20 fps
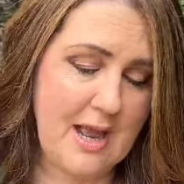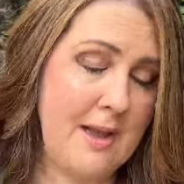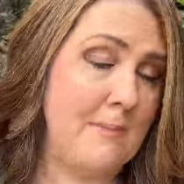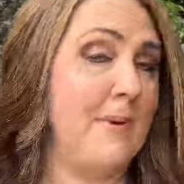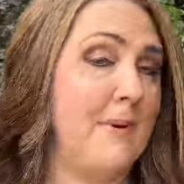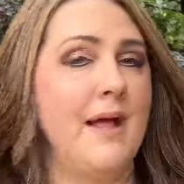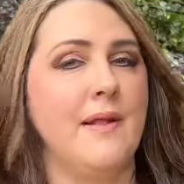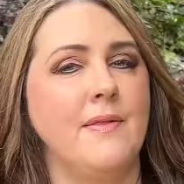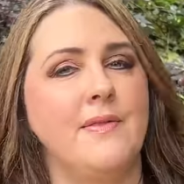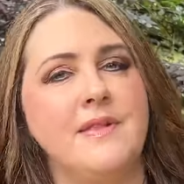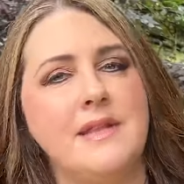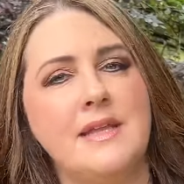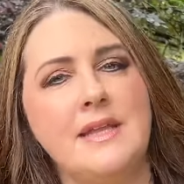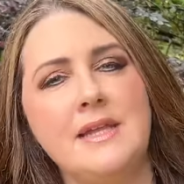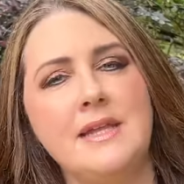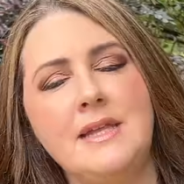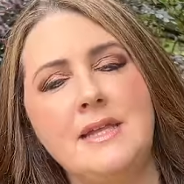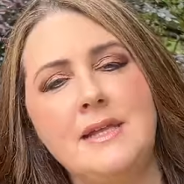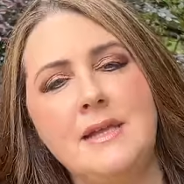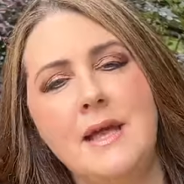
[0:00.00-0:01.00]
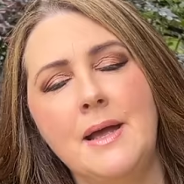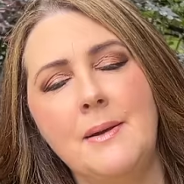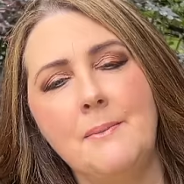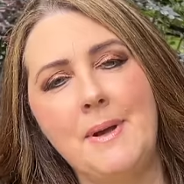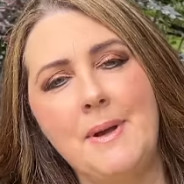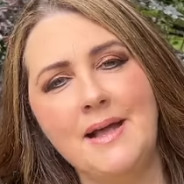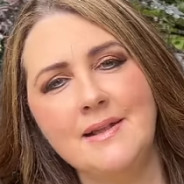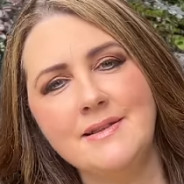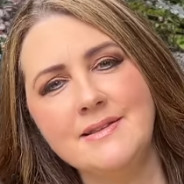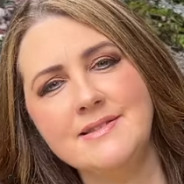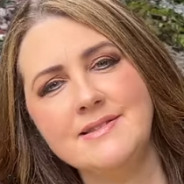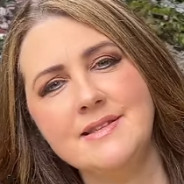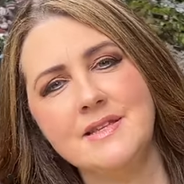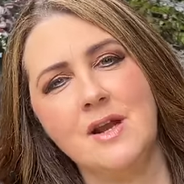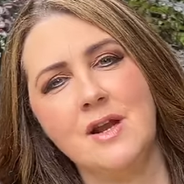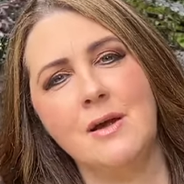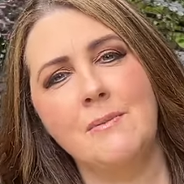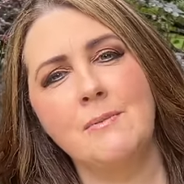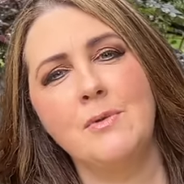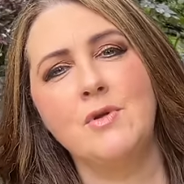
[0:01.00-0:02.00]
But the patterns that
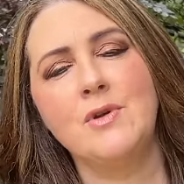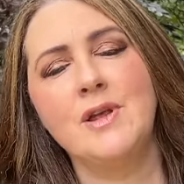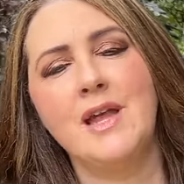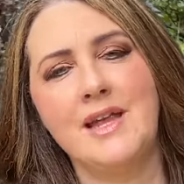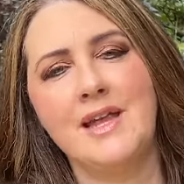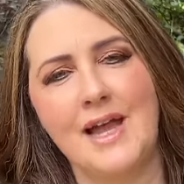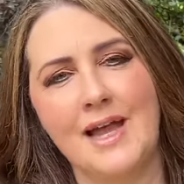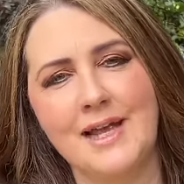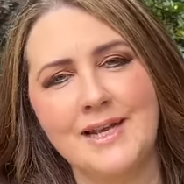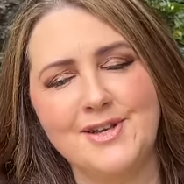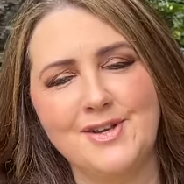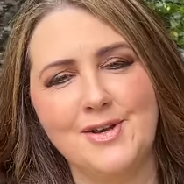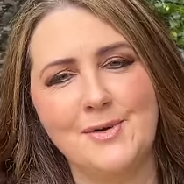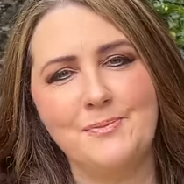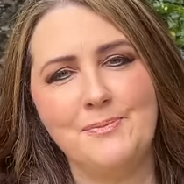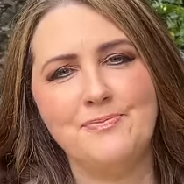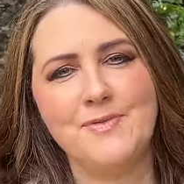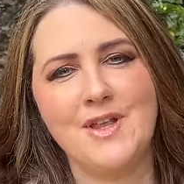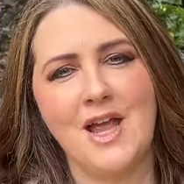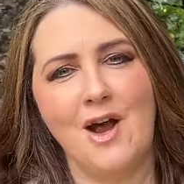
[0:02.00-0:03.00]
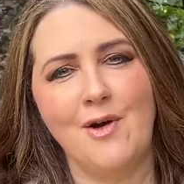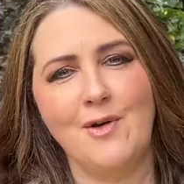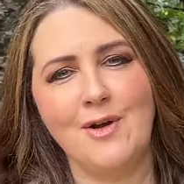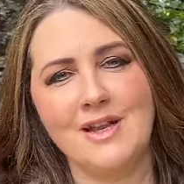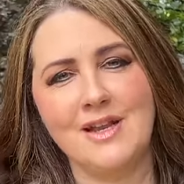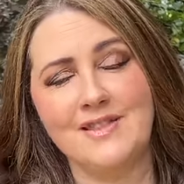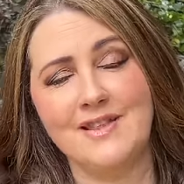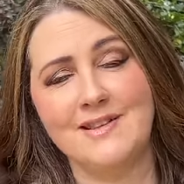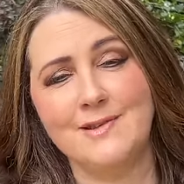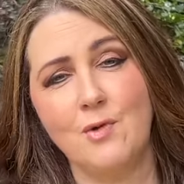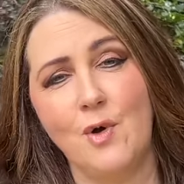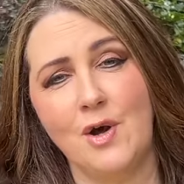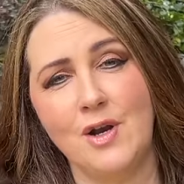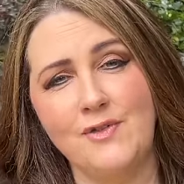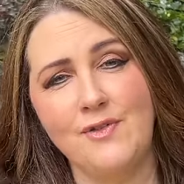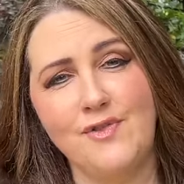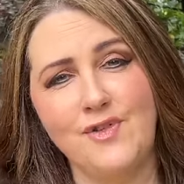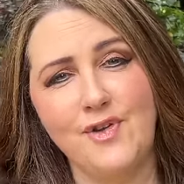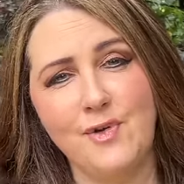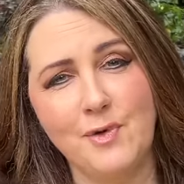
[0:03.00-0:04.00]
I'm looking at currently, there's quite a
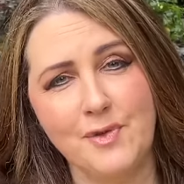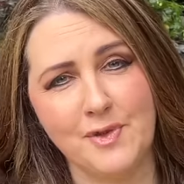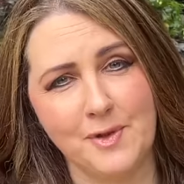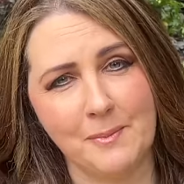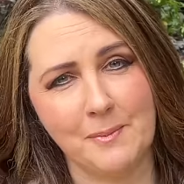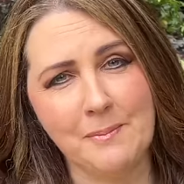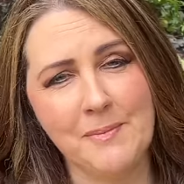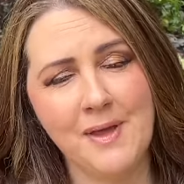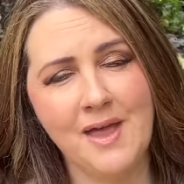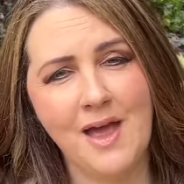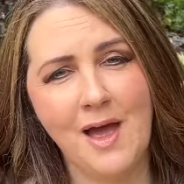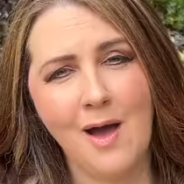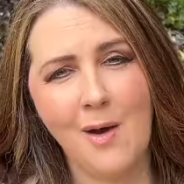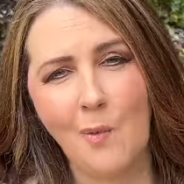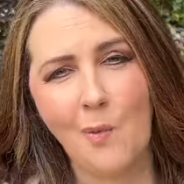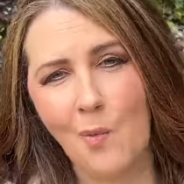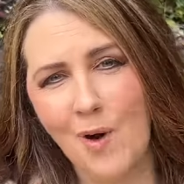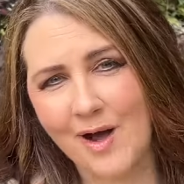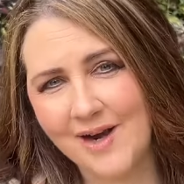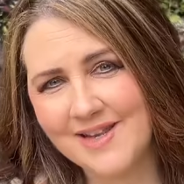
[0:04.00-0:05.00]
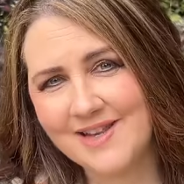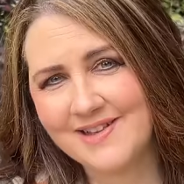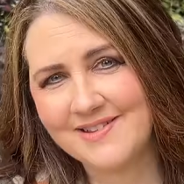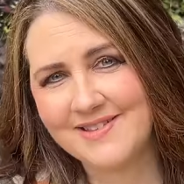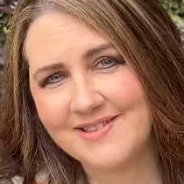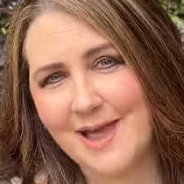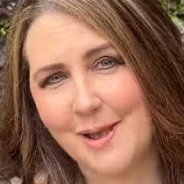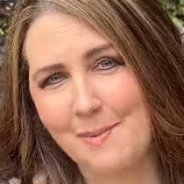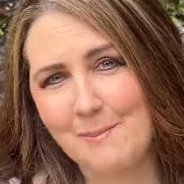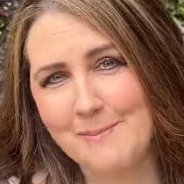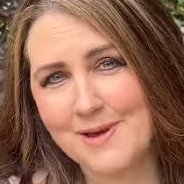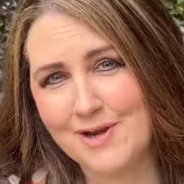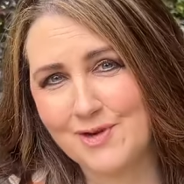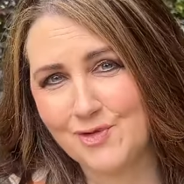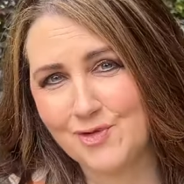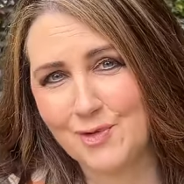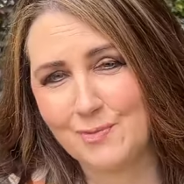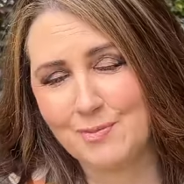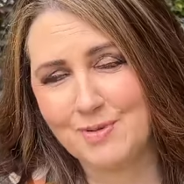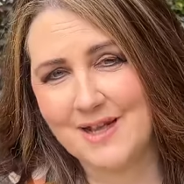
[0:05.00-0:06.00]
few of them. One is that
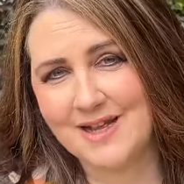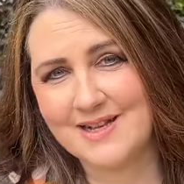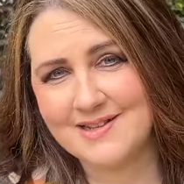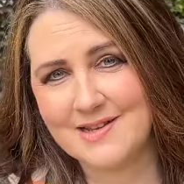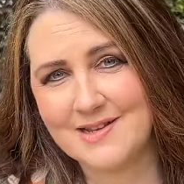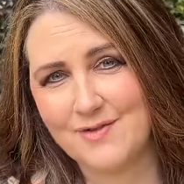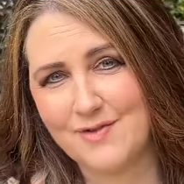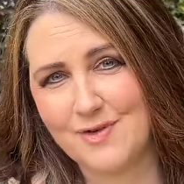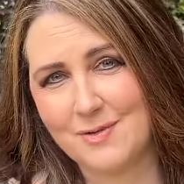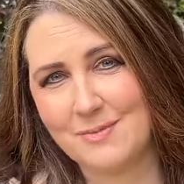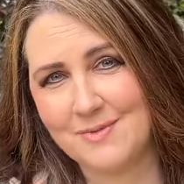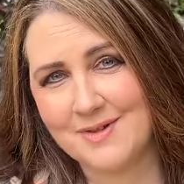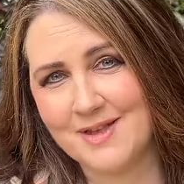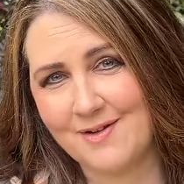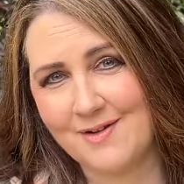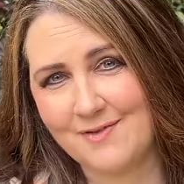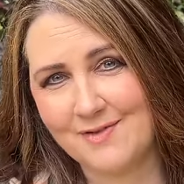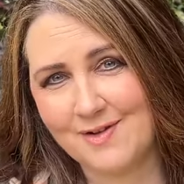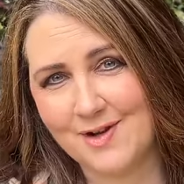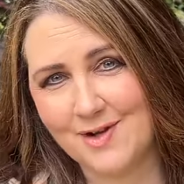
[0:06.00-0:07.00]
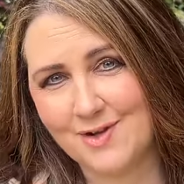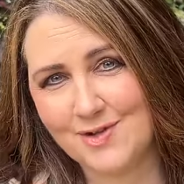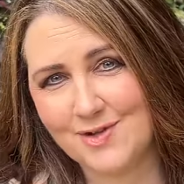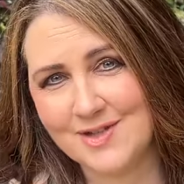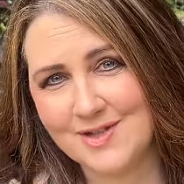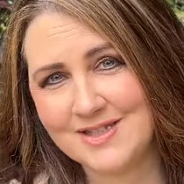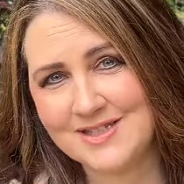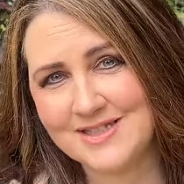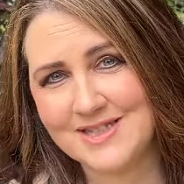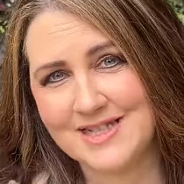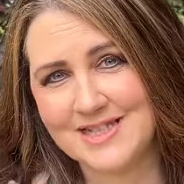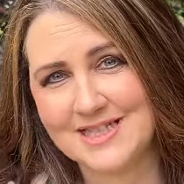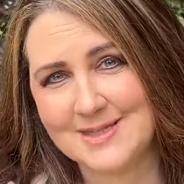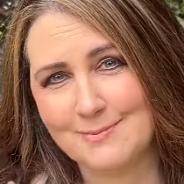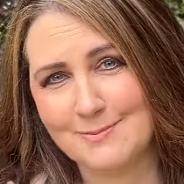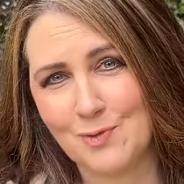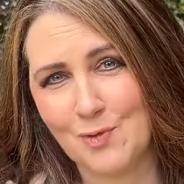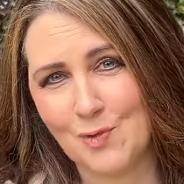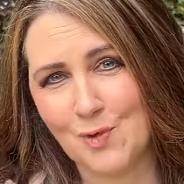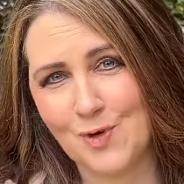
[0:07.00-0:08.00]
Metro Blazer from Love Notions. It's
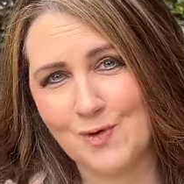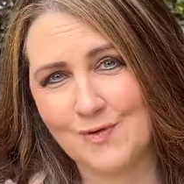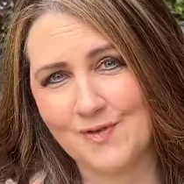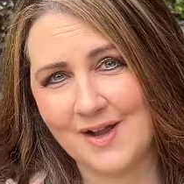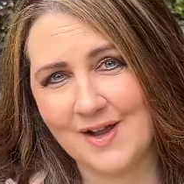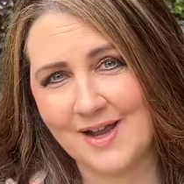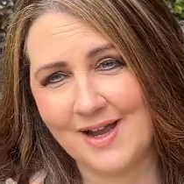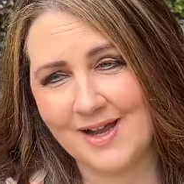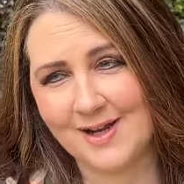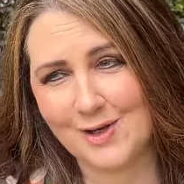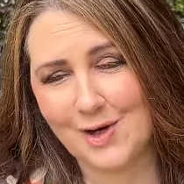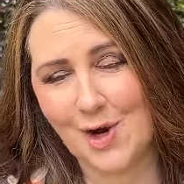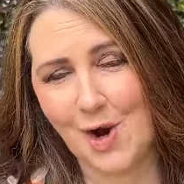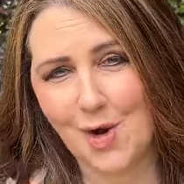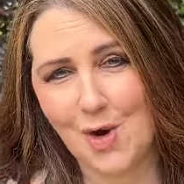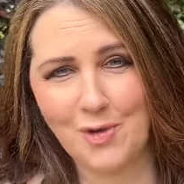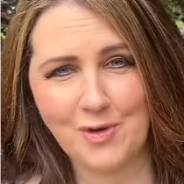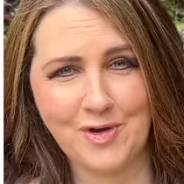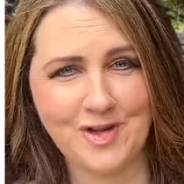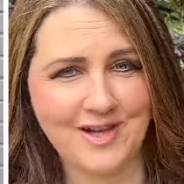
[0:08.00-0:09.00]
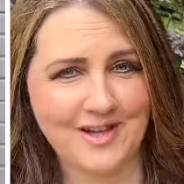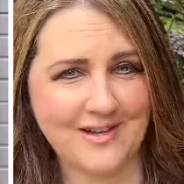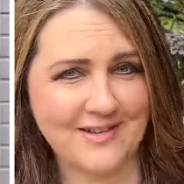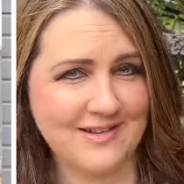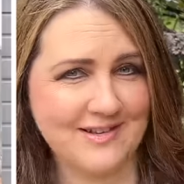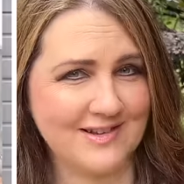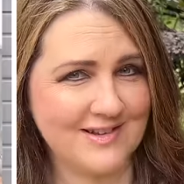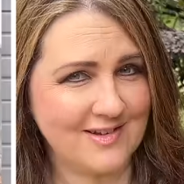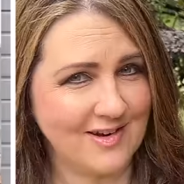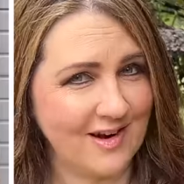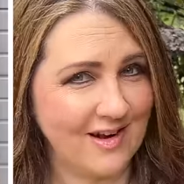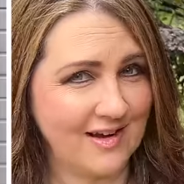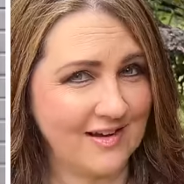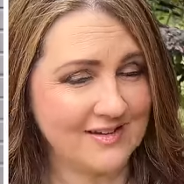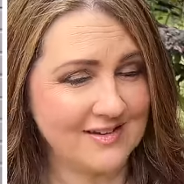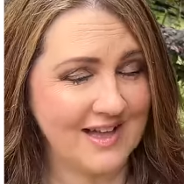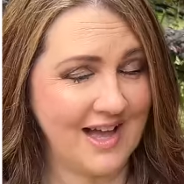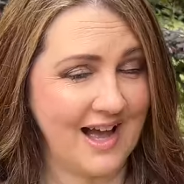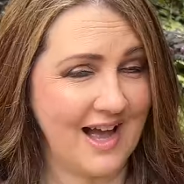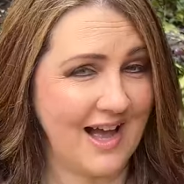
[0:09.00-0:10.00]
more of a coatigan
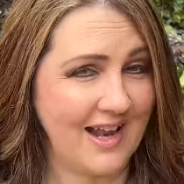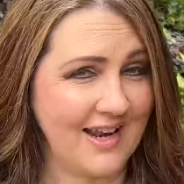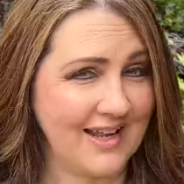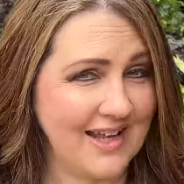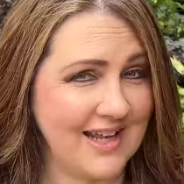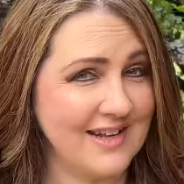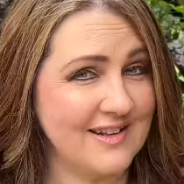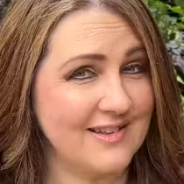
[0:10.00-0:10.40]
style cardigan.